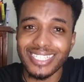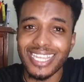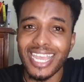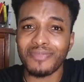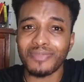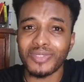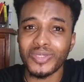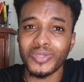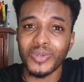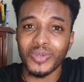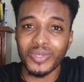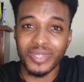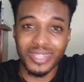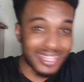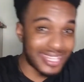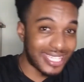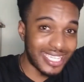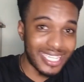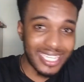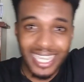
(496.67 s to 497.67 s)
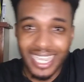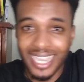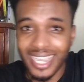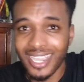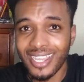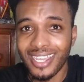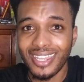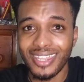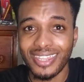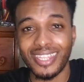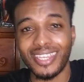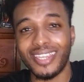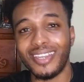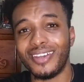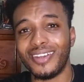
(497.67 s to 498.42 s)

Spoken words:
nice limestone thing